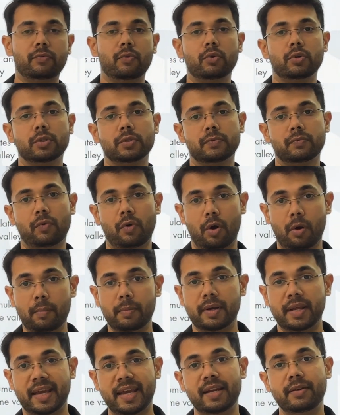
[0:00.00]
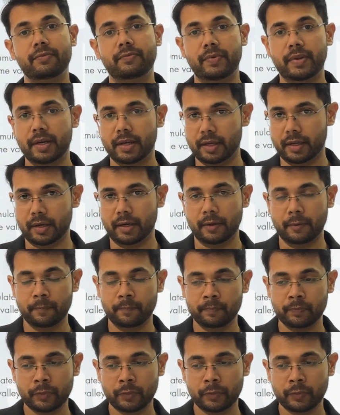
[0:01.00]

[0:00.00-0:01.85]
fjords formed in Finland.